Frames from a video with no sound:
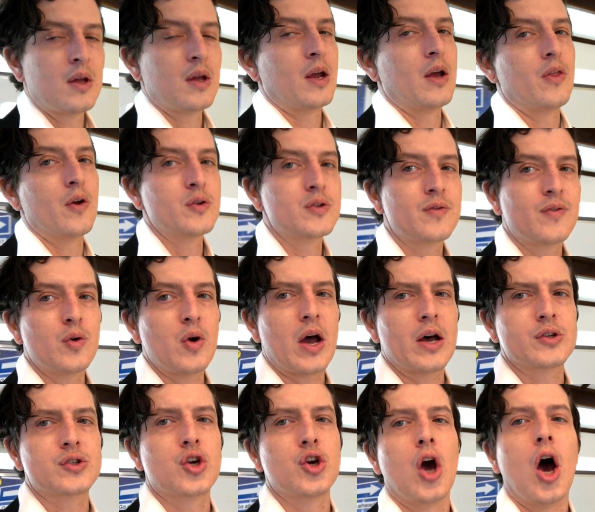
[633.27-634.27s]
And those of you
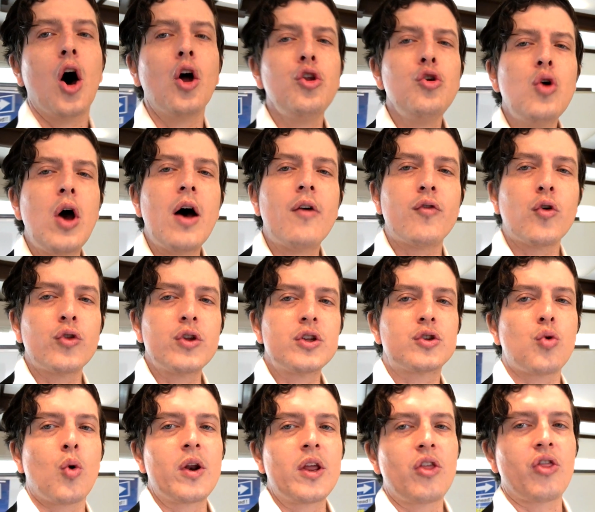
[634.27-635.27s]
asking, how do you have only
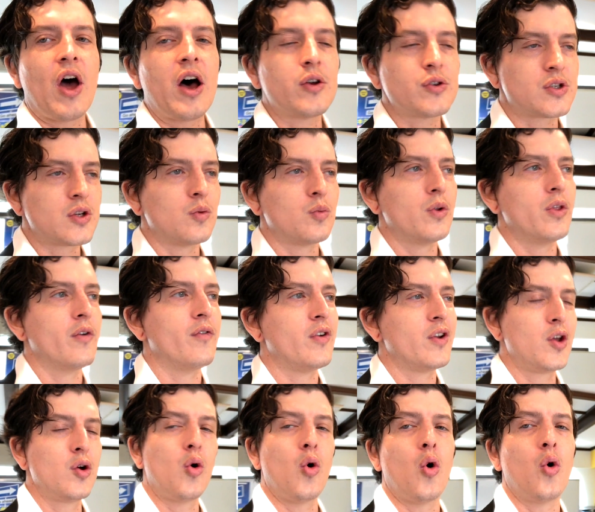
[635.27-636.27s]
20,000 when the
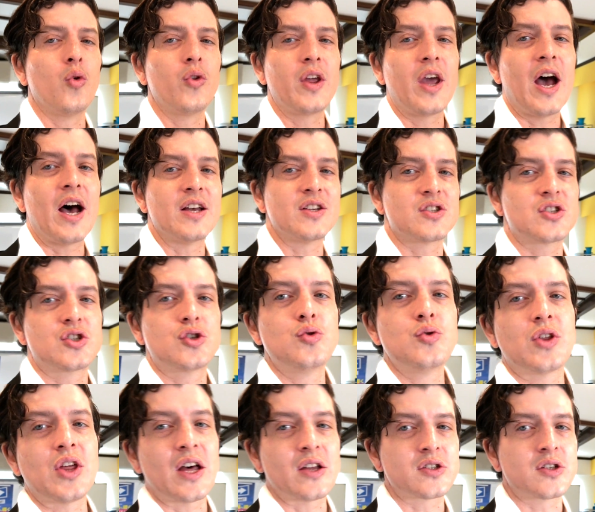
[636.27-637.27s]
video only has
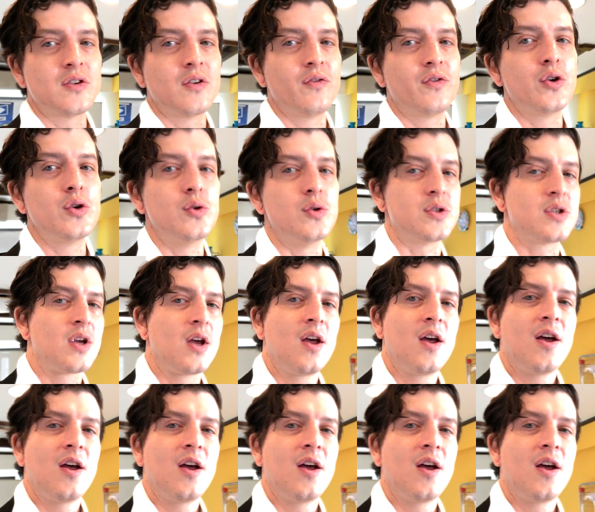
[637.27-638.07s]
2,000 views?